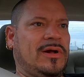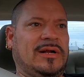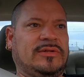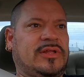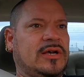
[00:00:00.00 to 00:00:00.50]

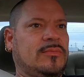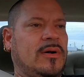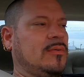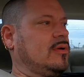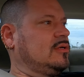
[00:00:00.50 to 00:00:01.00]
Can you think
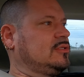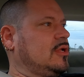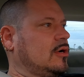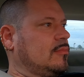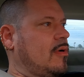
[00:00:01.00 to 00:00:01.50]
about what I was
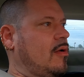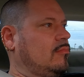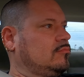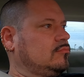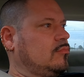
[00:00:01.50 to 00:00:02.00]
talking
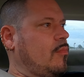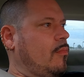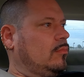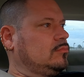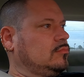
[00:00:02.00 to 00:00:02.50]
about?
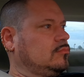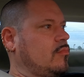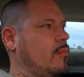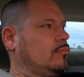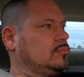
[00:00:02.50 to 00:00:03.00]

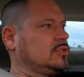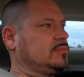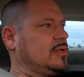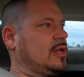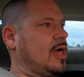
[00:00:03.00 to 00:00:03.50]

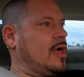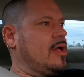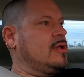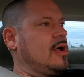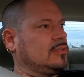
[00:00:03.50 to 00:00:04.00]
must have been a
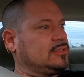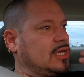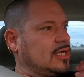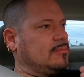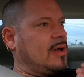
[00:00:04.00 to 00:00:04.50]
lie. I was
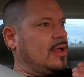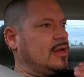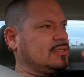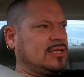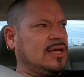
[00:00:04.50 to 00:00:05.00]
thinking
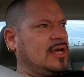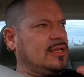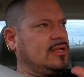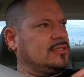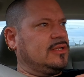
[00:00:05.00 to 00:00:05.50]
about it. I said,
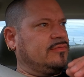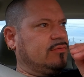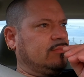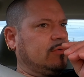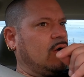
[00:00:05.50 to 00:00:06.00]
oh, it doesn't
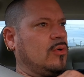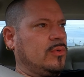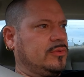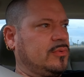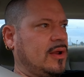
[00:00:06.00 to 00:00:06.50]
even go
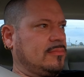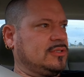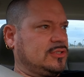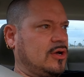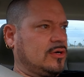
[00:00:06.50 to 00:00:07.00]
with what I'm
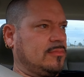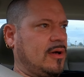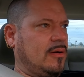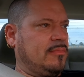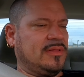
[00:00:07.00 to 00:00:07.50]
just talking
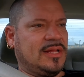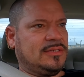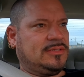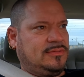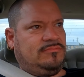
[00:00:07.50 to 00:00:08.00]
about. But
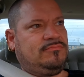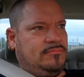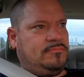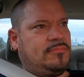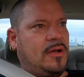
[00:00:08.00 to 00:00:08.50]
that's
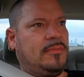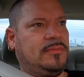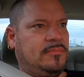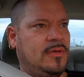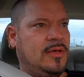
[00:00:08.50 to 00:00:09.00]

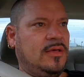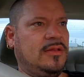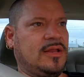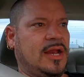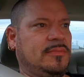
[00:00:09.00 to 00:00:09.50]
probably
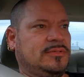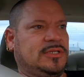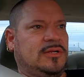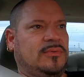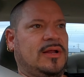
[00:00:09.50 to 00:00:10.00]

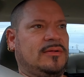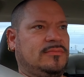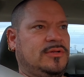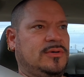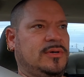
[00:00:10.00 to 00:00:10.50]
90% of what I
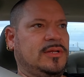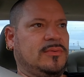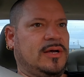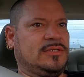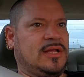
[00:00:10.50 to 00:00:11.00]
do
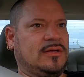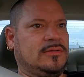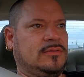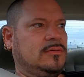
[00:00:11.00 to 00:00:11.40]
anyway. It's like yeah,